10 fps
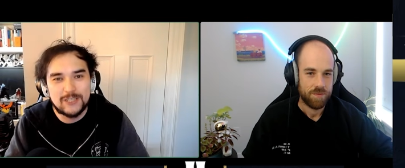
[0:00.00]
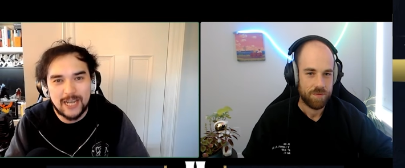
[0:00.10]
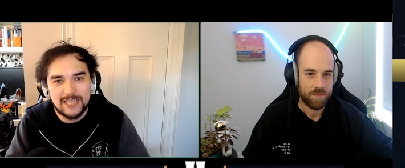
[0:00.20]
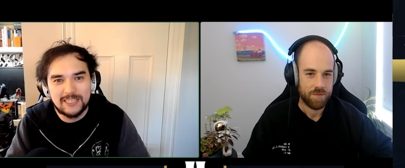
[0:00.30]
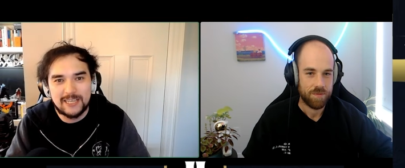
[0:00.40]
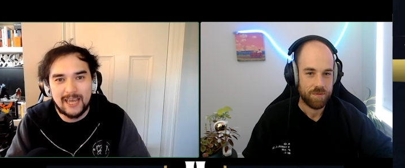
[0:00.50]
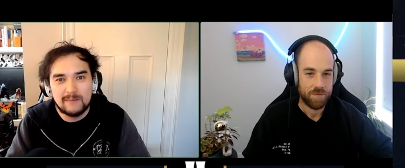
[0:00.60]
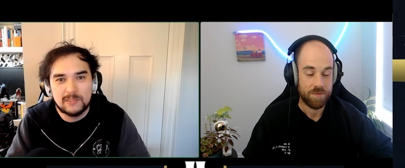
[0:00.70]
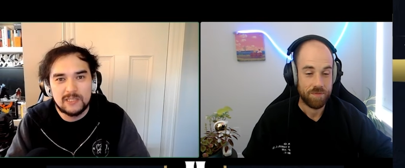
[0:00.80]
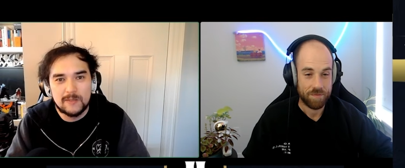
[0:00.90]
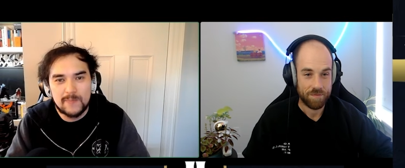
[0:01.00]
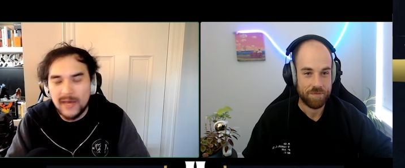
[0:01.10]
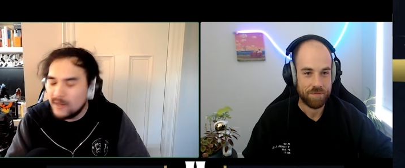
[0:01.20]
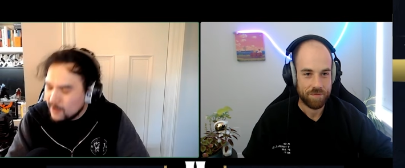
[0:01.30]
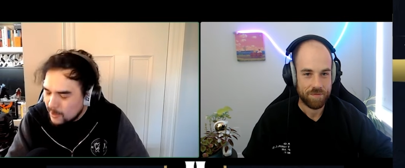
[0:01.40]
Speaker 1: Jace games in the
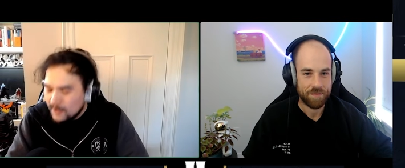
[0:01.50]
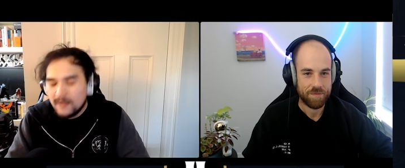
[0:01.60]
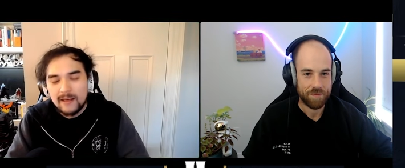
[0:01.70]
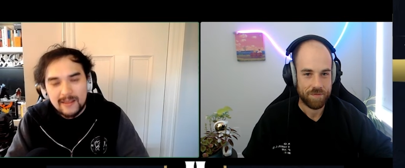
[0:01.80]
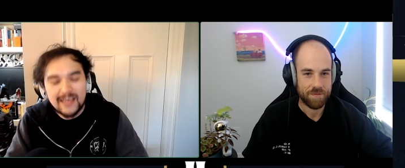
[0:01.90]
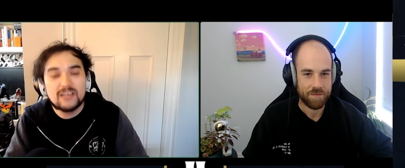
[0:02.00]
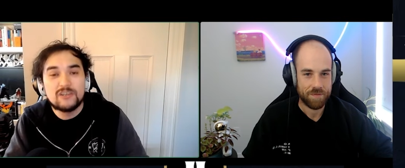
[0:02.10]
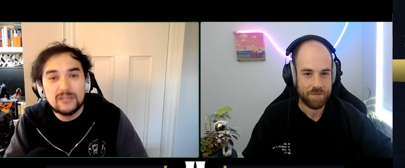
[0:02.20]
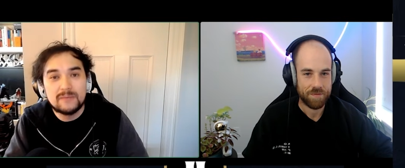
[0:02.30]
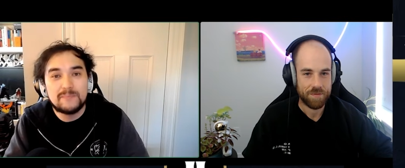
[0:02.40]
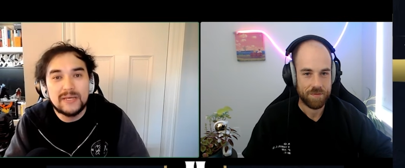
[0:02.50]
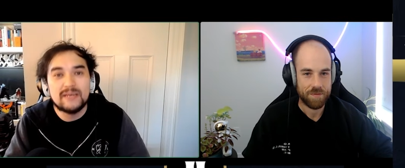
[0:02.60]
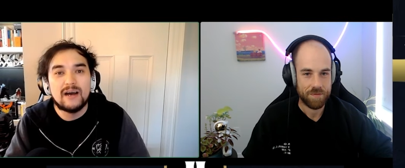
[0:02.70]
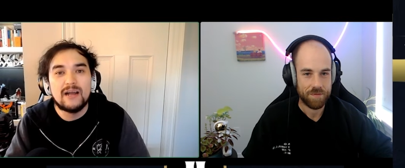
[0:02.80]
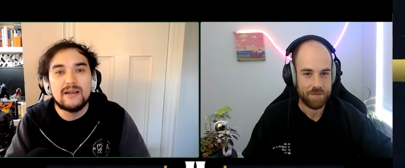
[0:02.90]
meta, that could be
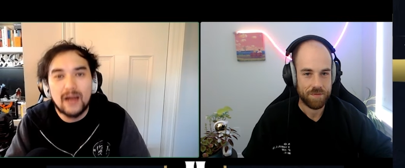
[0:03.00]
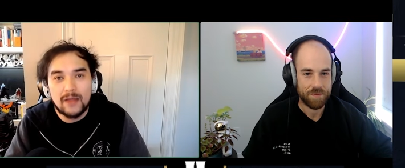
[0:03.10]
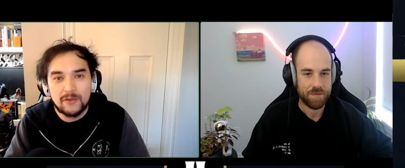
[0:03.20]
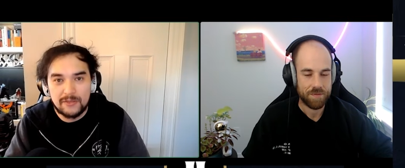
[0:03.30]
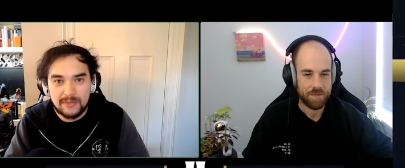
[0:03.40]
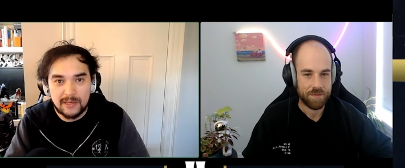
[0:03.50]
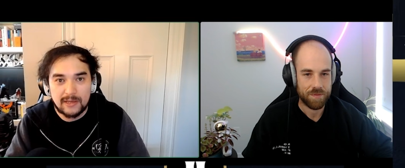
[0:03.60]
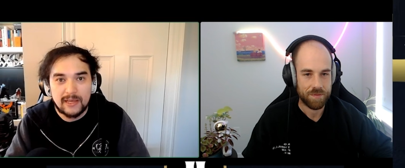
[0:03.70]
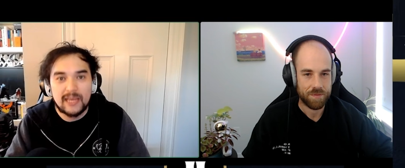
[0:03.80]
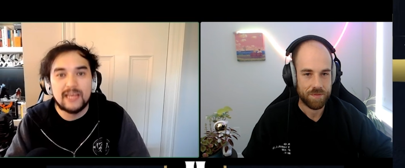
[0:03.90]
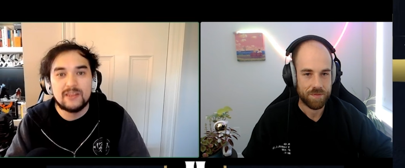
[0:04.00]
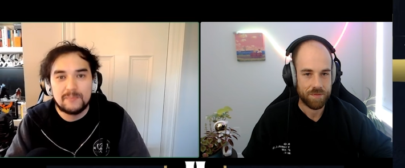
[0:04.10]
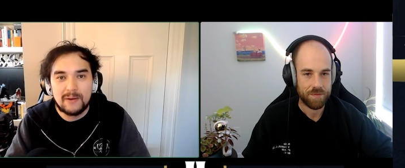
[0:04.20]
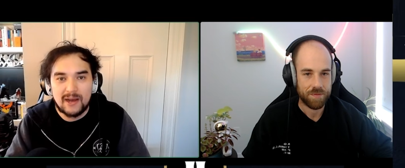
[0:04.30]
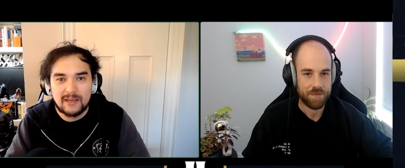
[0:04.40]
another thing in the
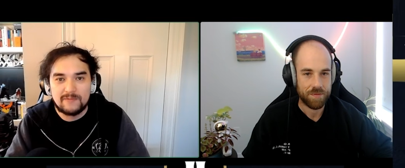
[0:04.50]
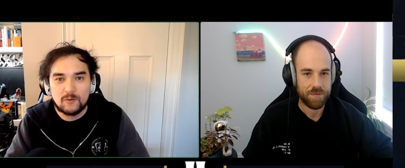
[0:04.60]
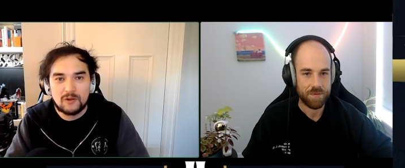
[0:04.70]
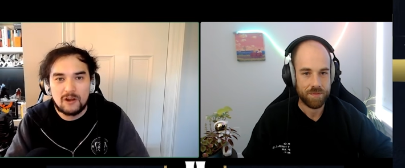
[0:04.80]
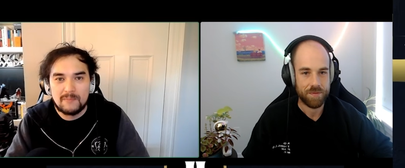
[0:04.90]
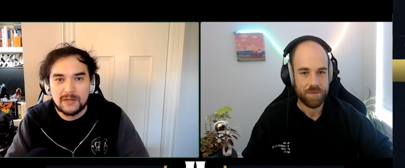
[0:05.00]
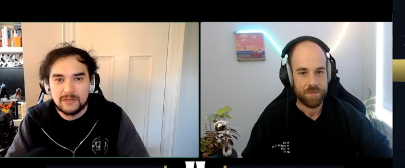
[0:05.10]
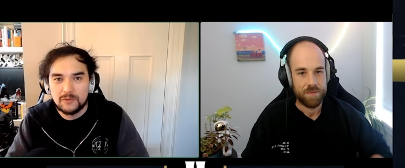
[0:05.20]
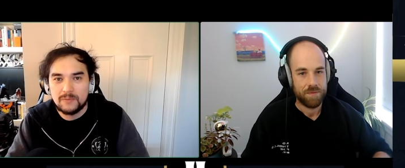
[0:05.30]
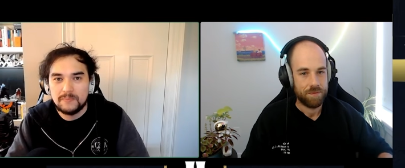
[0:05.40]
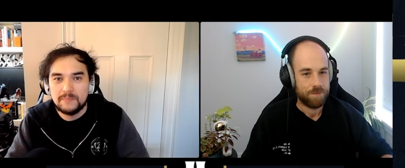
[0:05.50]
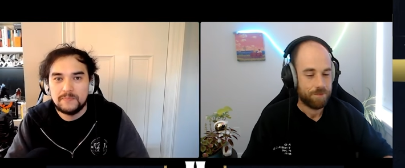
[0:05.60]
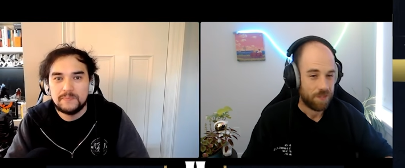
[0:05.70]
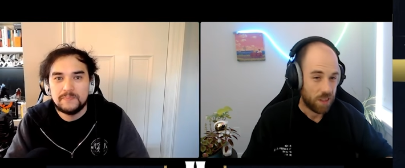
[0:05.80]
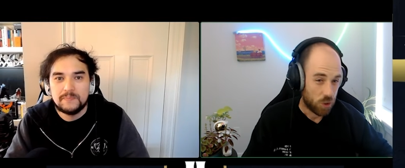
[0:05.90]
pocket for Karmine Corp.
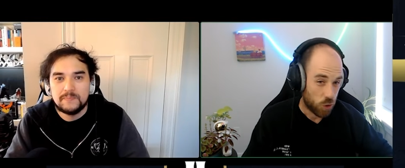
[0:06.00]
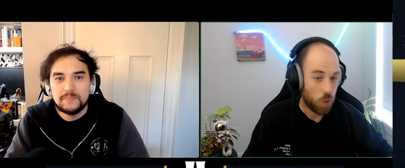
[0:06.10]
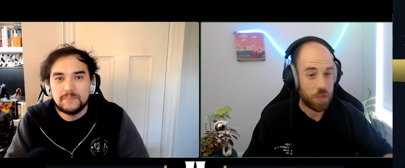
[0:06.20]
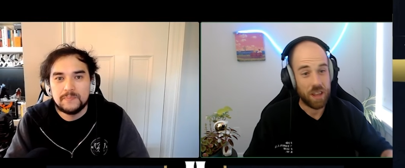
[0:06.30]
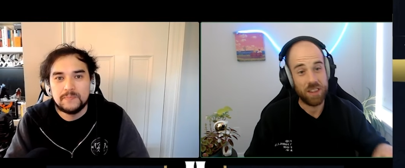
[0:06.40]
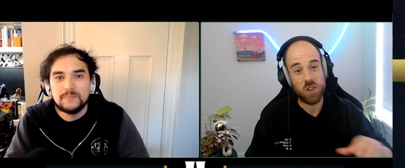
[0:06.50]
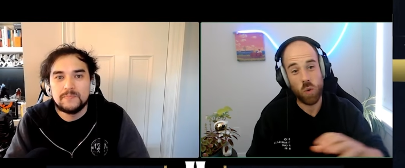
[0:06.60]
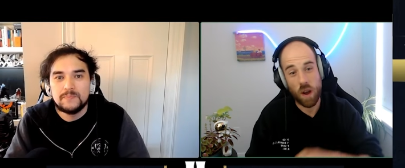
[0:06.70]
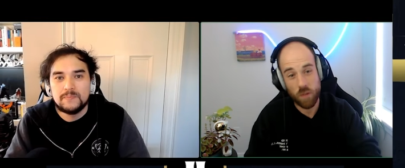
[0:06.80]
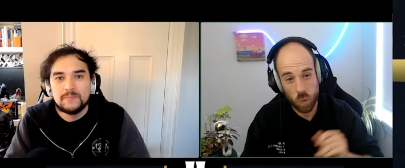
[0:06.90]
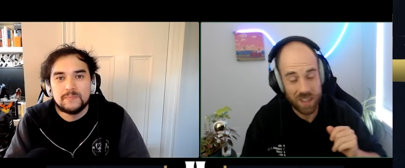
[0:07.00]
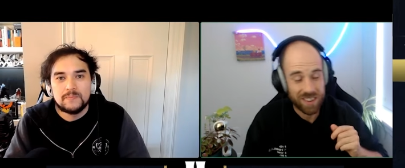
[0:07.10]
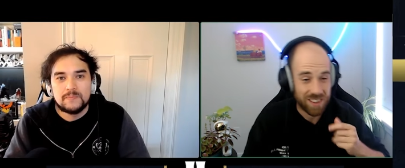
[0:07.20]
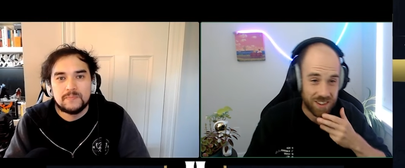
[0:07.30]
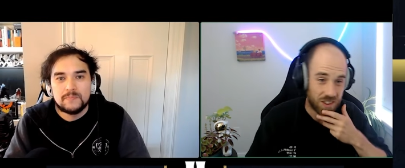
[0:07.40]
Speaker 2: The truth is, whoever wins
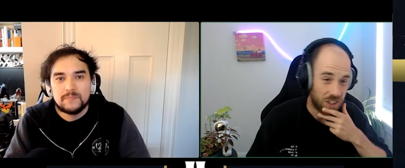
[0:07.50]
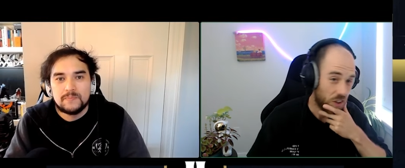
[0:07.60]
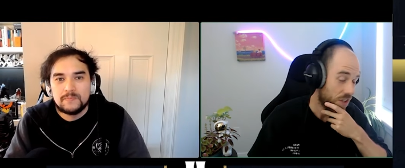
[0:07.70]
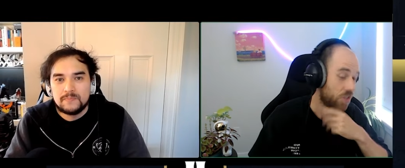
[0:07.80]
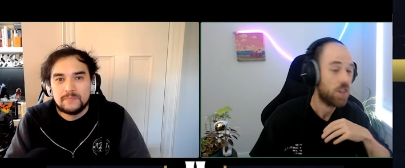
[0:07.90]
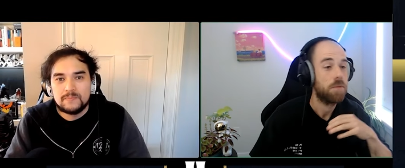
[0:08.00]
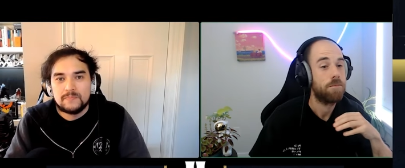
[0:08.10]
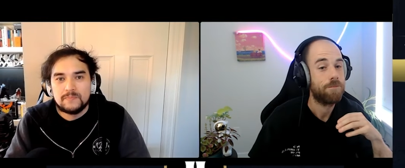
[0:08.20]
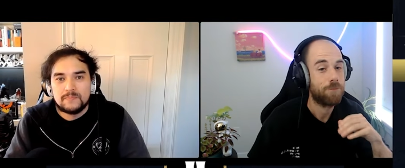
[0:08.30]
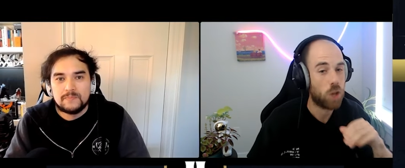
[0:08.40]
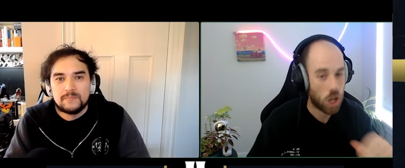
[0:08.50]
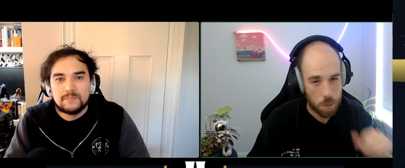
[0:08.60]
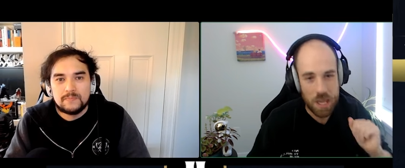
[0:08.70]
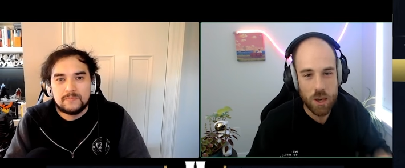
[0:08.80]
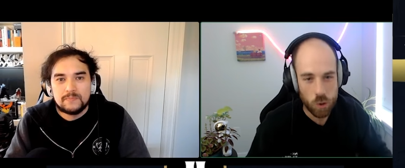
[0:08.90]
this series, going to
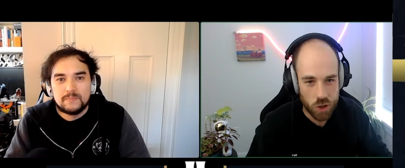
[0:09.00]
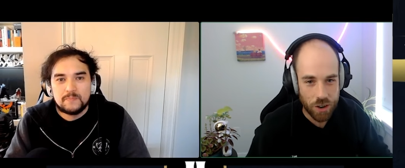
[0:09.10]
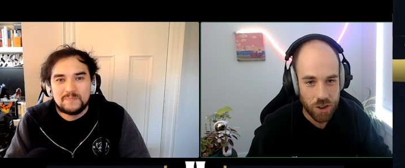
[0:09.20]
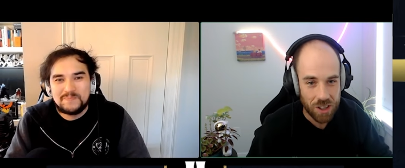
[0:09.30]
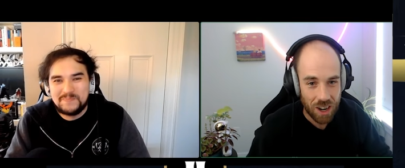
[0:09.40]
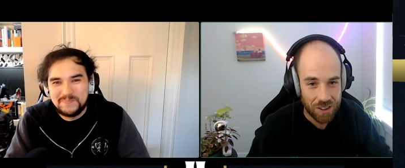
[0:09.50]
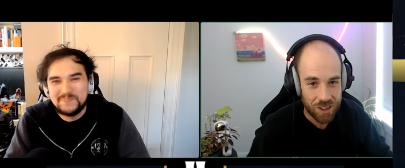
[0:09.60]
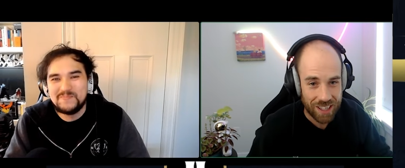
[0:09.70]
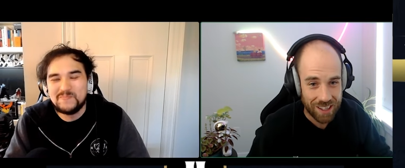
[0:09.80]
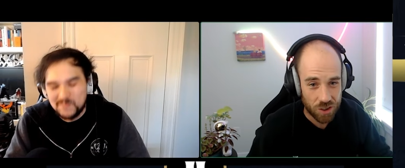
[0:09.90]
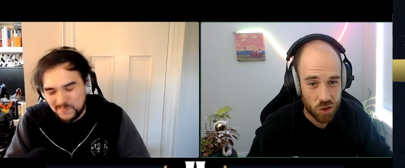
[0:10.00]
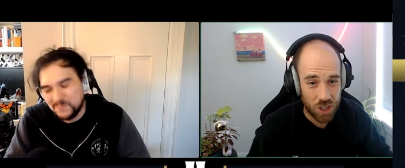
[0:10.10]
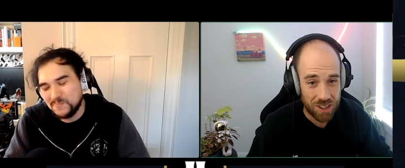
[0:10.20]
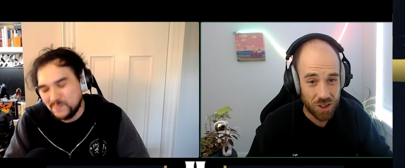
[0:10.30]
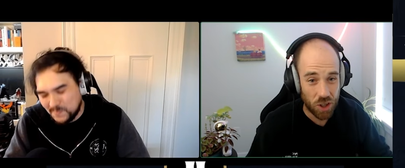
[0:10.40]
be huge underdogs against
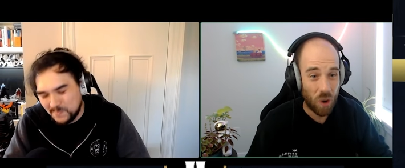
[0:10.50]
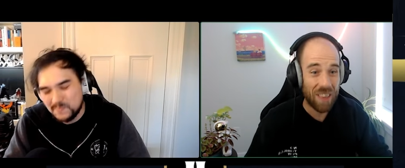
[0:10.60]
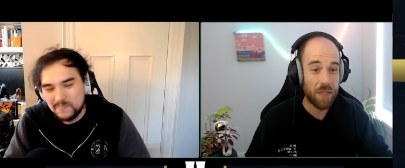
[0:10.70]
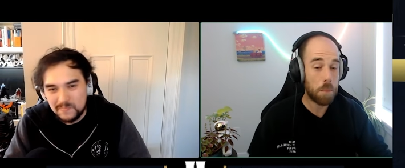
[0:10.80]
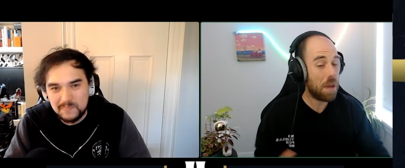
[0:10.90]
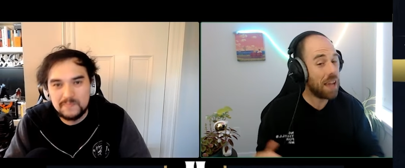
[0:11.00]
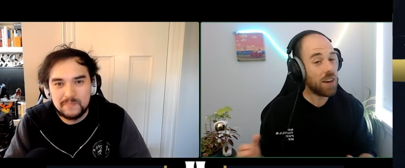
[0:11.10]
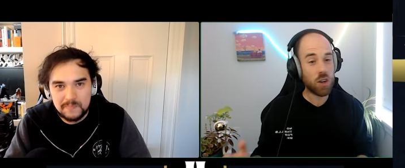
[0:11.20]
G two. And the bigger